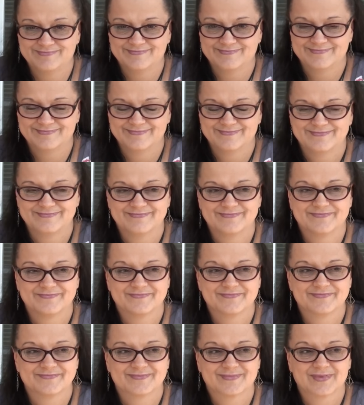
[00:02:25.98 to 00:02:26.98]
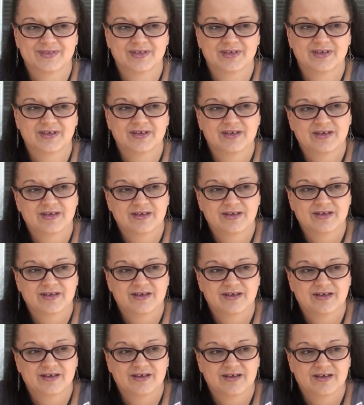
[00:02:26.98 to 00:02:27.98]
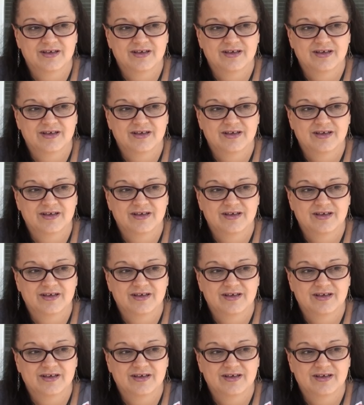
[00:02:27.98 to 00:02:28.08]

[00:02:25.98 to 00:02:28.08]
Nobody speaks.